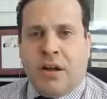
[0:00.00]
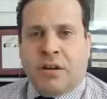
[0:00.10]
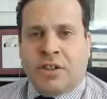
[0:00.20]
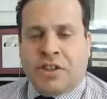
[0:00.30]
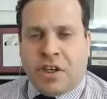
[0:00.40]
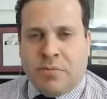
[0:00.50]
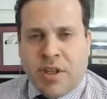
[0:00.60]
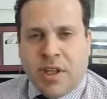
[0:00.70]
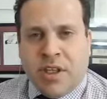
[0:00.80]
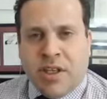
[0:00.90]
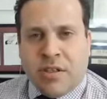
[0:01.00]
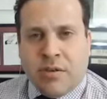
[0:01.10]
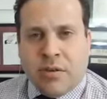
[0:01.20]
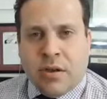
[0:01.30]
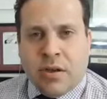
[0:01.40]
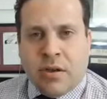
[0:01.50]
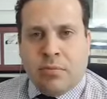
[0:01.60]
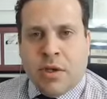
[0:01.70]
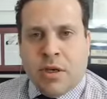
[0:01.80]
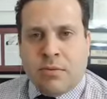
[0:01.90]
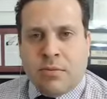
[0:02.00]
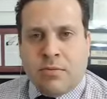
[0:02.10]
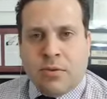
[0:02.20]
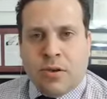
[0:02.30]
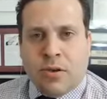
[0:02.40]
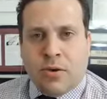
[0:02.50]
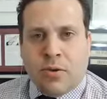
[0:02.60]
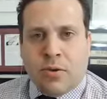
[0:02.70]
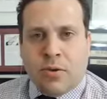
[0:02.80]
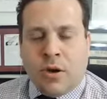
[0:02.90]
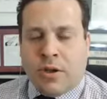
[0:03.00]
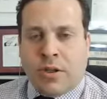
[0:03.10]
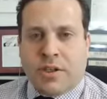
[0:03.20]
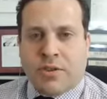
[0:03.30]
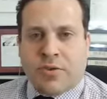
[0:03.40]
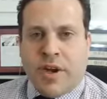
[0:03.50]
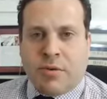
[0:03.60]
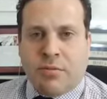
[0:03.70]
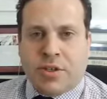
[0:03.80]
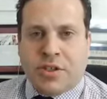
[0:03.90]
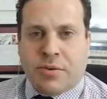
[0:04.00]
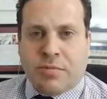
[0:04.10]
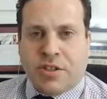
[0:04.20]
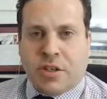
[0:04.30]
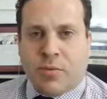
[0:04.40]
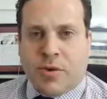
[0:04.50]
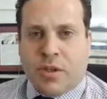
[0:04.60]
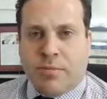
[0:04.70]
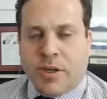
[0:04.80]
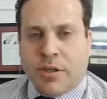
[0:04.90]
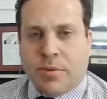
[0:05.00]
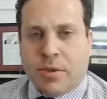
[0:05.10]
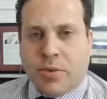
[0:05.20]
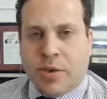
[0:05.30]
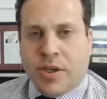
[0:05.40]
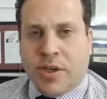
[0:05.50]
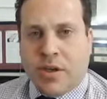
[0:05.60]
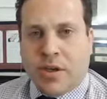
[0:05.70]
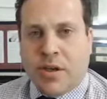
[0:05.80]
should it be the least minimum or the least random, or should it be somewhere in the middle between?